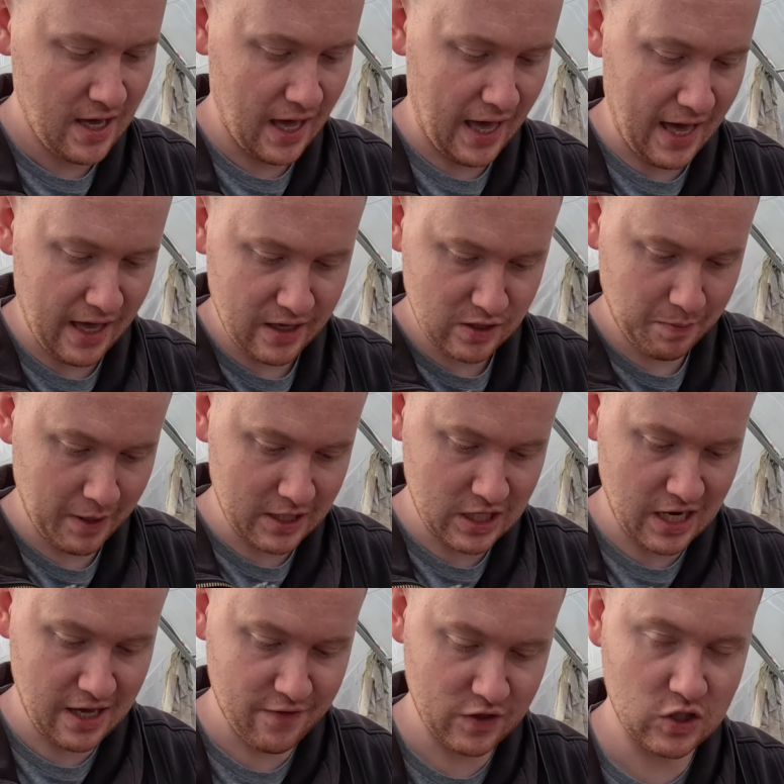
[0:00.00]

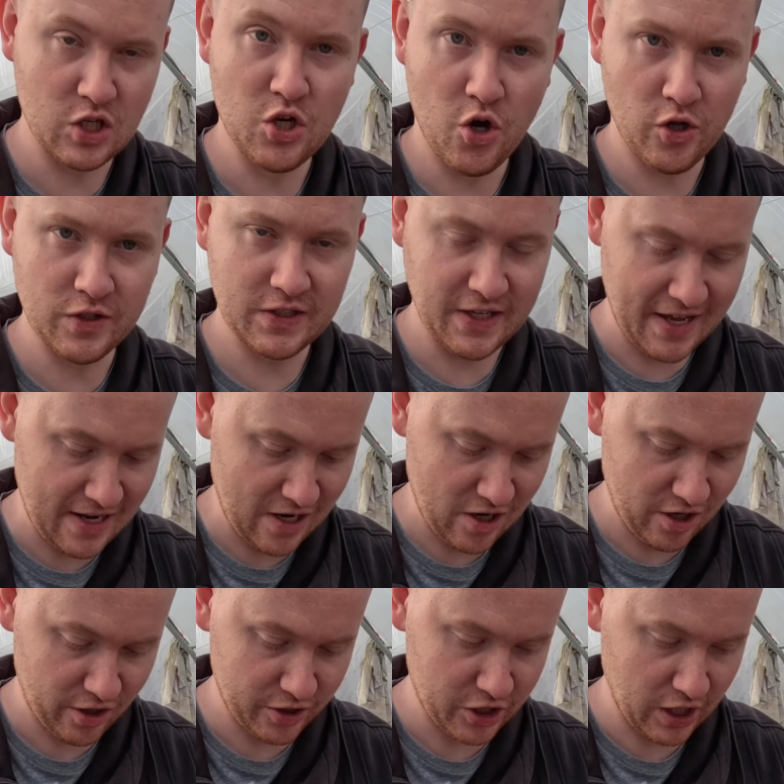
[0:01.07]
especially if it's a
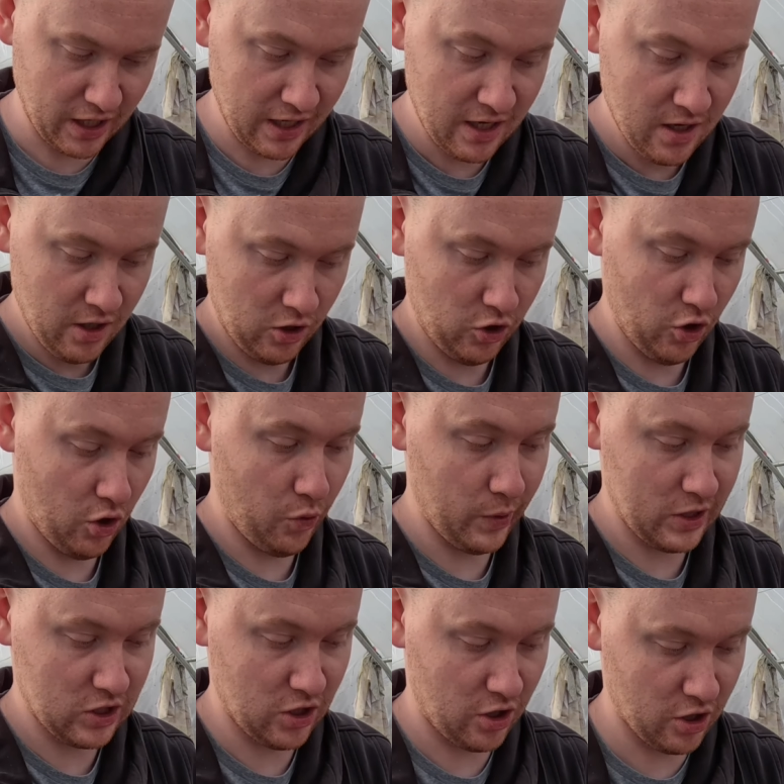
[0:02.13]
non-cellular tray. You always
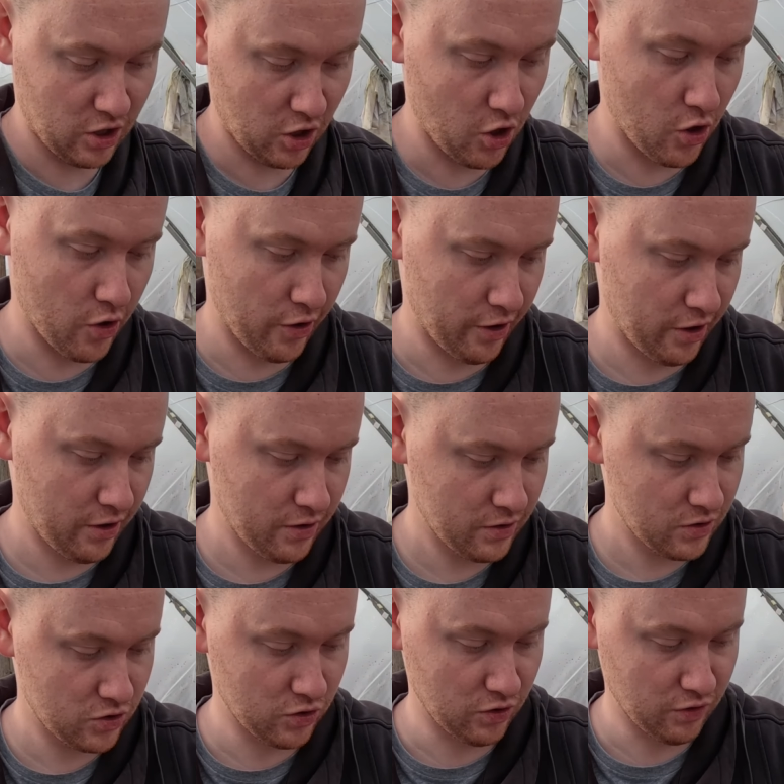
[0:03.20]
start at a corner.
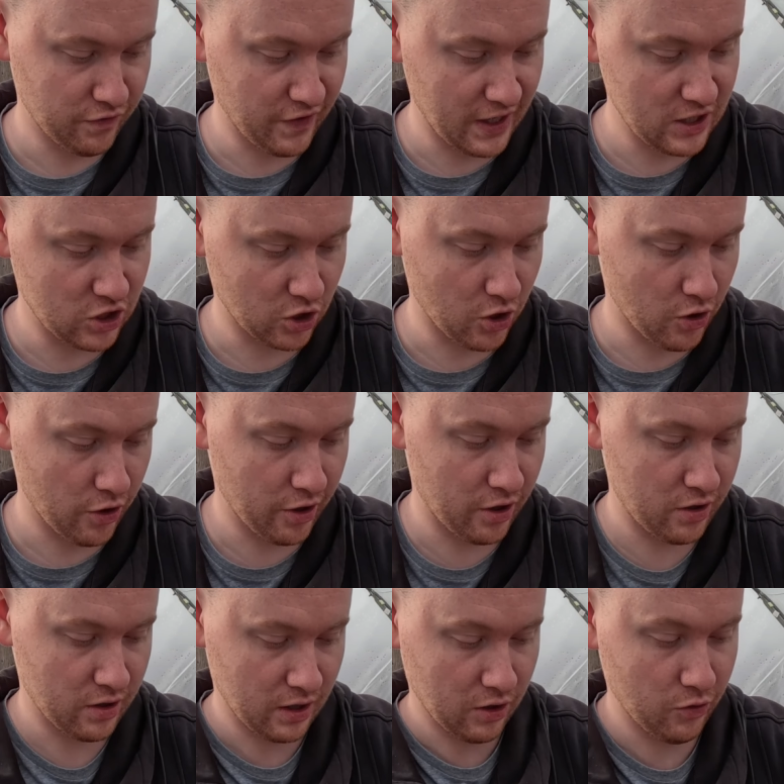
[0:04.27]
So you find your
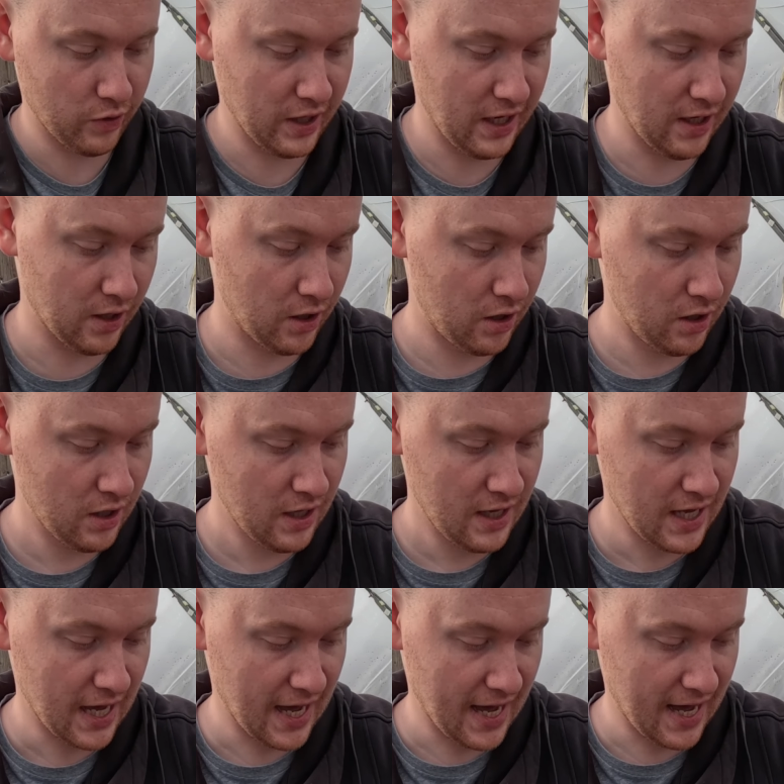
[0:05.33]
corner and go in here,
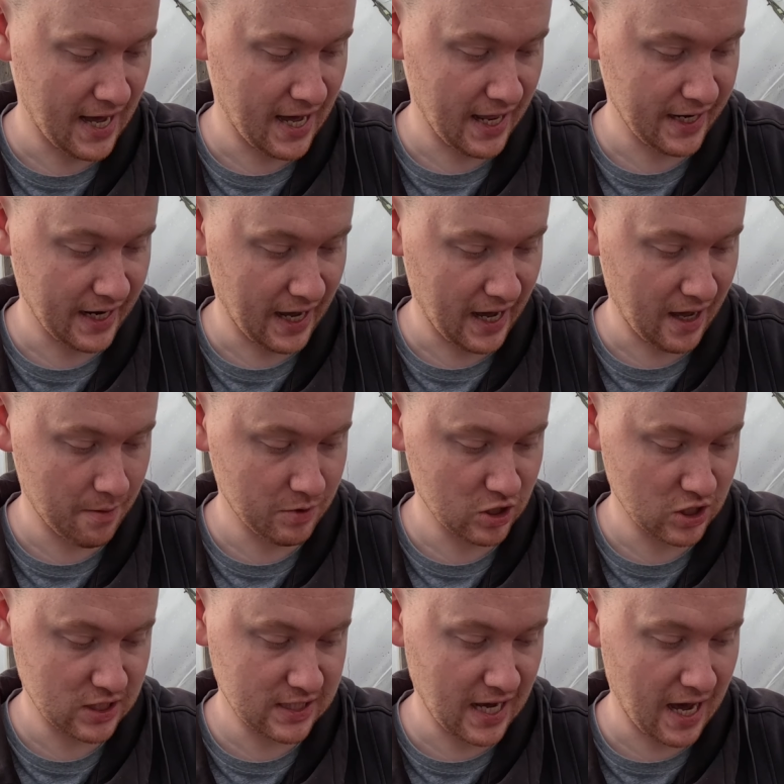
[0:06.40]
and I am
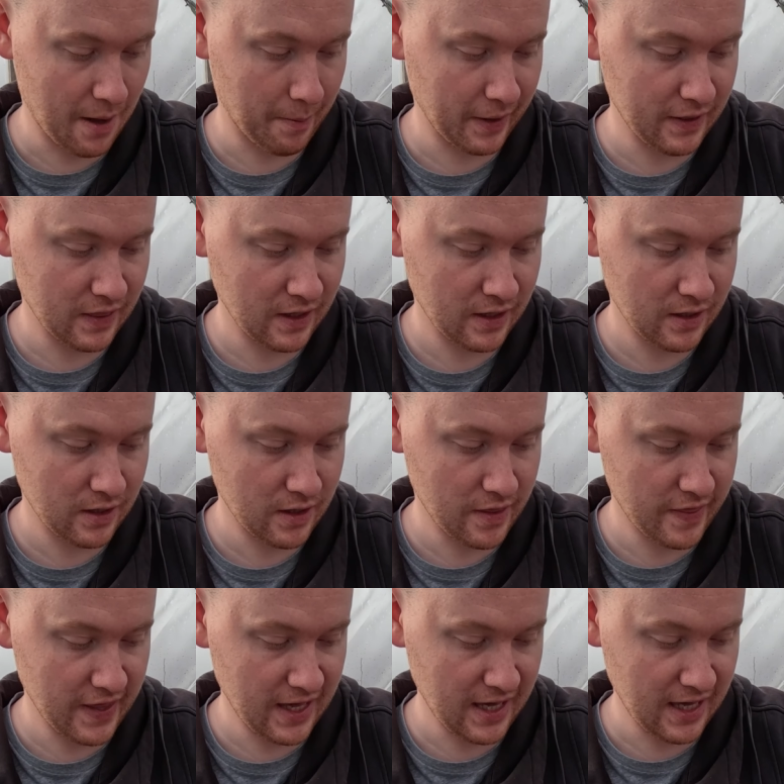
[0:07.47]
just tapping
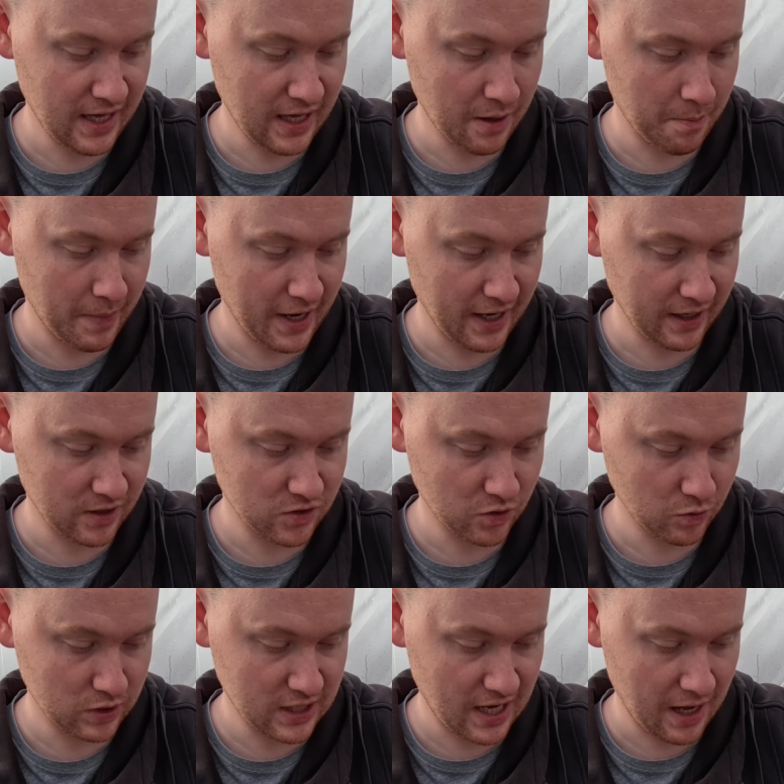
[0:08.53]
the bag. So
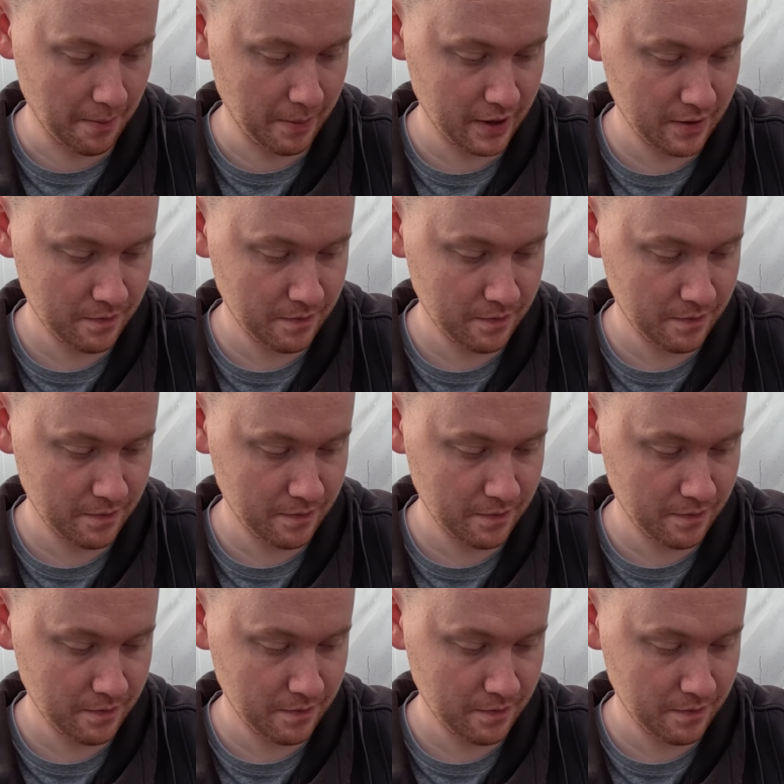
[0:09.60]
tap,